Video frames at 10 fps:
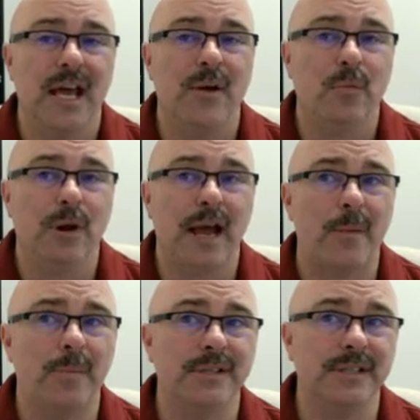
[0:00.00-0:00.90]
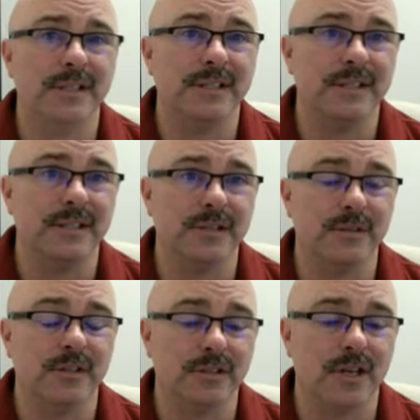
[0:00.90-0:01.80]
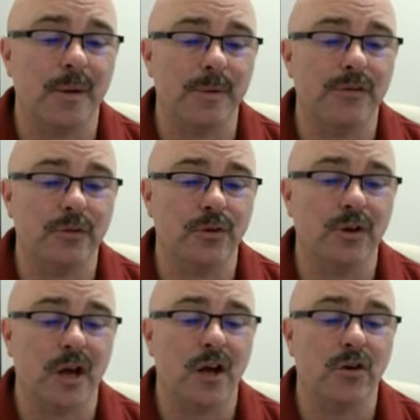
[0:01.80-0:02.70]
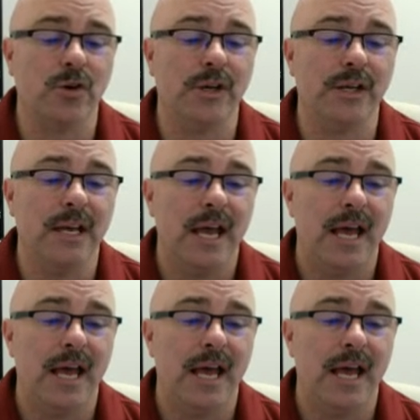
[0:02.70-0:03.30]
And what happens is it's coming through your concrete,